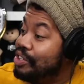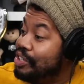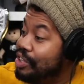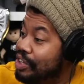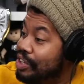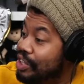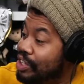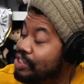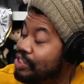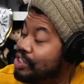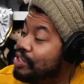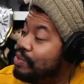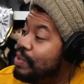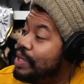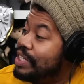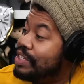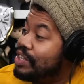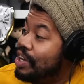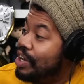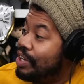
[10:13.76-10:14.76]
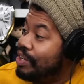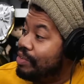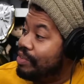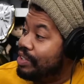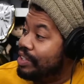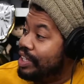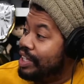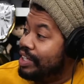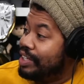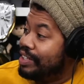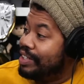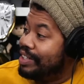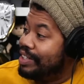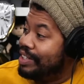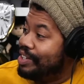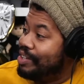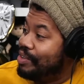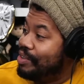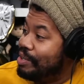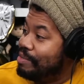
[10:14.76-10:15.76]
the tweets auto delete. Right.
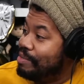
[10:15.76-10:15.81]
You know what I'm